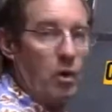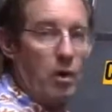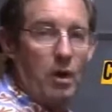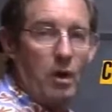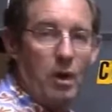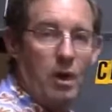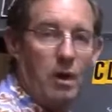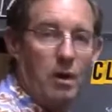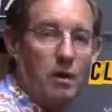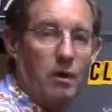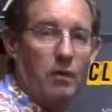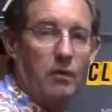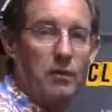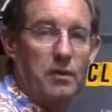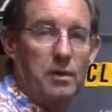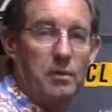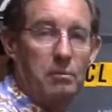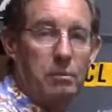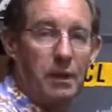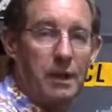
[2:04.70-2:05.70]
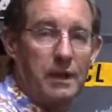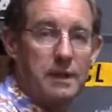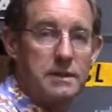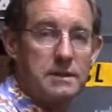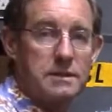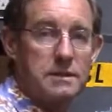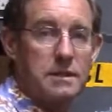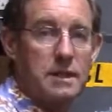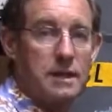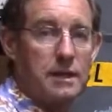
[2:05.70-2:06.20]
all over the
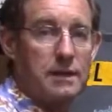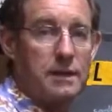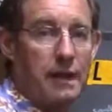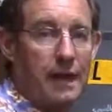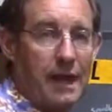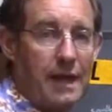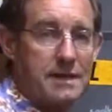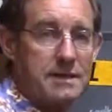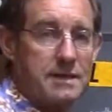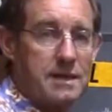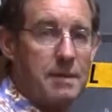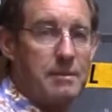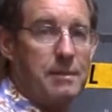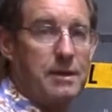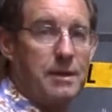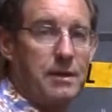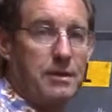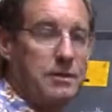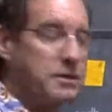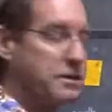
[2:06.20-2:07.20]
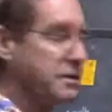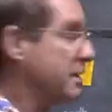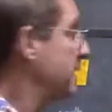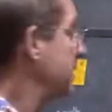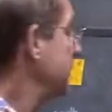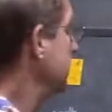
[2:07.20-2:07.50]
place the last time I used it.